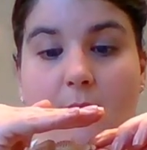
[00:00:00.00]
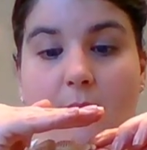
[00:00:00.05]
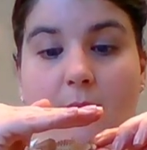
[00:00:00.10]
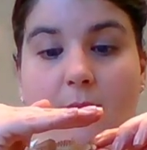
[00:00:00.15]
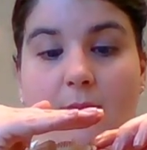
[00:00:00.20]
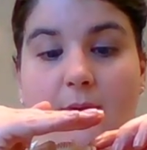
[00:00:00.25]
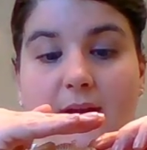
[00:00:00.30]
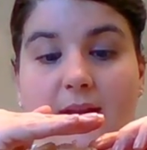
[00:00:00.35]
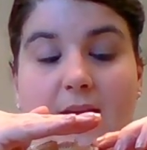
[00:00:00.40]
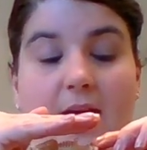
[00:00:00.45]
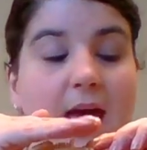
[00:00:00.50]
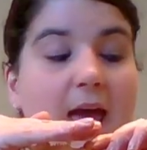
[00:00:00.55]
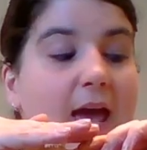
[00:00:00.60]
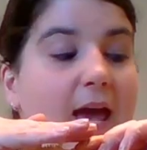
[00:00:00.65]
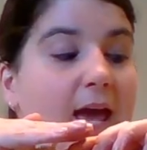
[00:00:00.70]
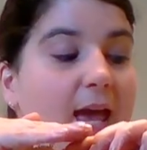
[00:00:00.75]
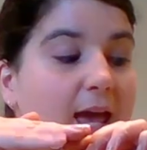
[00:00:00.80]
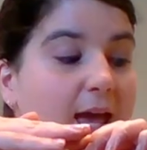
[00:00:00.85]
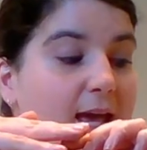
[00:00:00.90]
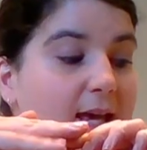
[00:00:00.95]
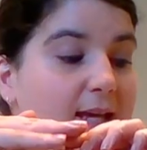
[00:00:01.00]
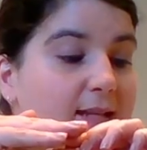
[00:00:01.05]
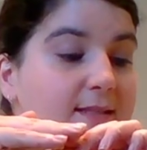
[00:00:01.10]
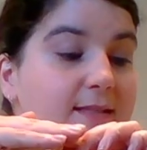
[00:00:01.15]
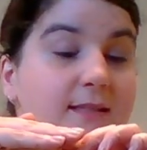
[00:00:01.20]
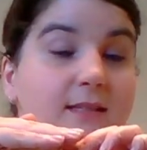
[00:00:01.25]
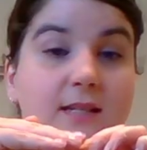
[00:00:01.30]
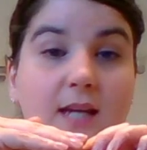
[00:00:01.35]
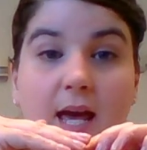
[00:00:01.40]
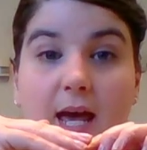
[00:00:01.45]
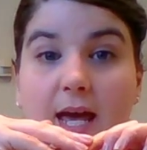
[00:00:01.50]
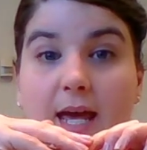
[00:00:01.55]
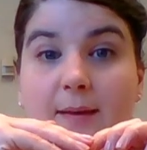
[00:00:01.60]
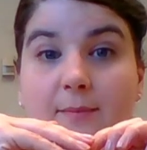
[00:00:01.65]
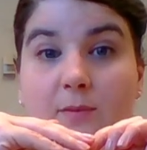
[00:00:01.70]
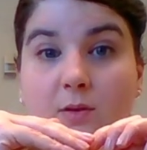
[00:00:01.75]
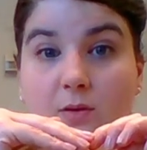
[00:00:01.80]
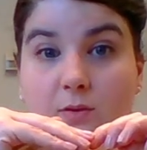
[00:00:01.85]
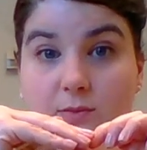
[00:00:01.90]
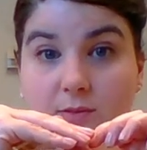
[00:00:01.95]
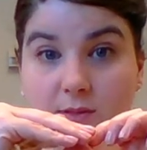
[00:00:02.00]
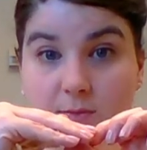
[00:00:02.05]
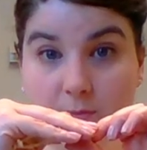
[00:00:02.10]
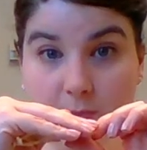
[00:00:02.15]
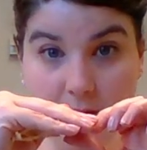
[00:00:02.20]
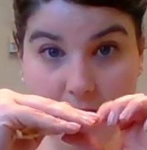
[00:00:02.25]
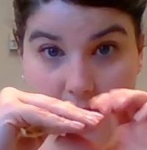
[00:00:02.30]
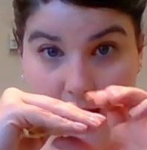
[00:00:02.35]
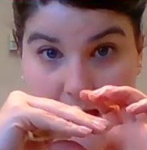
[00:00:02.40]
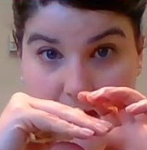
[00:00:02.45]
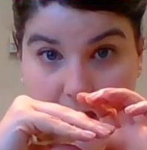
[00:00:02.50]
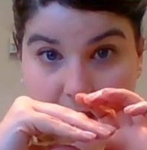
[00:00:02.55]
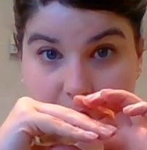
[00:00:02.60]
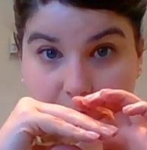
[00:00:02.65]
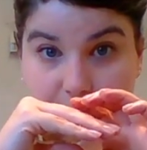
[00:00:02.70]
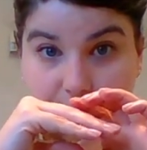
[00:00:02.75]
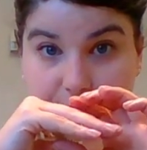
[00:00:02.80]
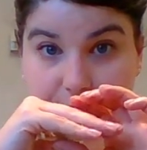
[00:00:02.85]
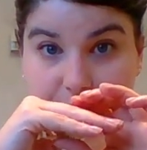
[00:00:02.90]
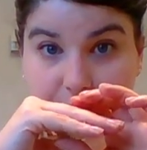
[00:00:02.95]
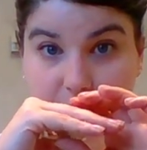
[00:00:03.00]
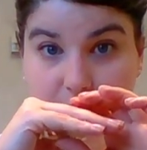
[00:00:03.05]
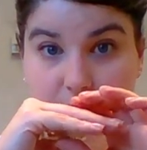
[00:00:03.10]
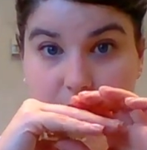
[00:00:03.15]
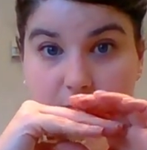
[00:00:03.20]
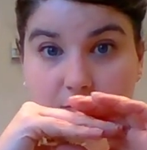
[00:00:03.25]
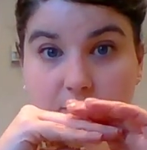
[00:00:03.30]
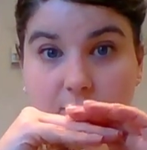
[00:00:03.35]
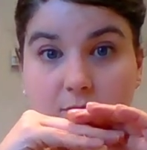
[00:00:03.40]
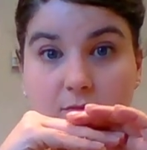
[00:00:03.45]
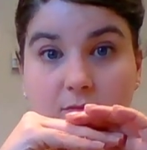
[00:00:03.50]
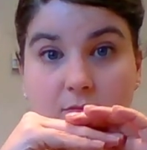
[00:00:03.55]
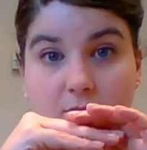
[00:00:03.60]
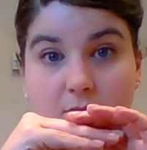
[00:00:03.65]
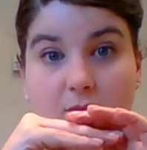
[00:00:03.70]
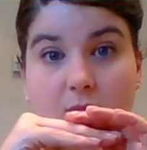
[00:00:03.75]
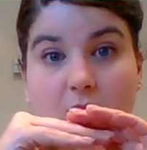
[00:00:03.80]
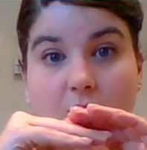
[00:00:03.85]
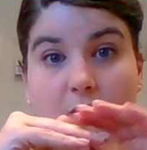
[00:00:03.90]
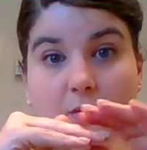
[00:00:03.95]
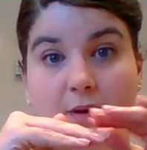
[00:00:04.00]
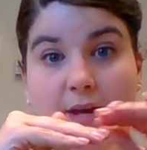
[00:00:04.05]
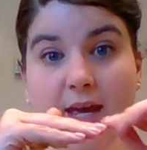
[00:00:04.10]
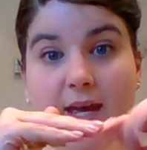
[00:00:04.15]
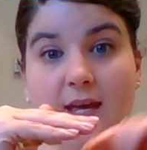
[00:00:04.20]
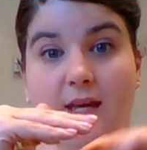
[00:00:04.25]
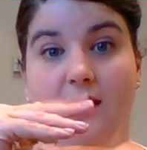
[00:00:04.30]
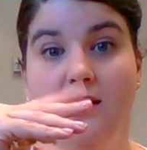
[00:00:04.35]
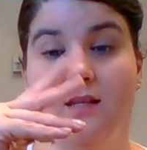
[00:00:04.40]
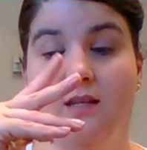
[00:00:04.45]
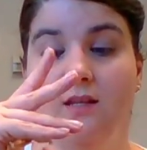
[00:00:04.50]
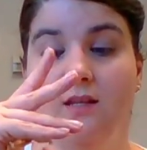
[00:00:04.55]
But as time goes by, okay,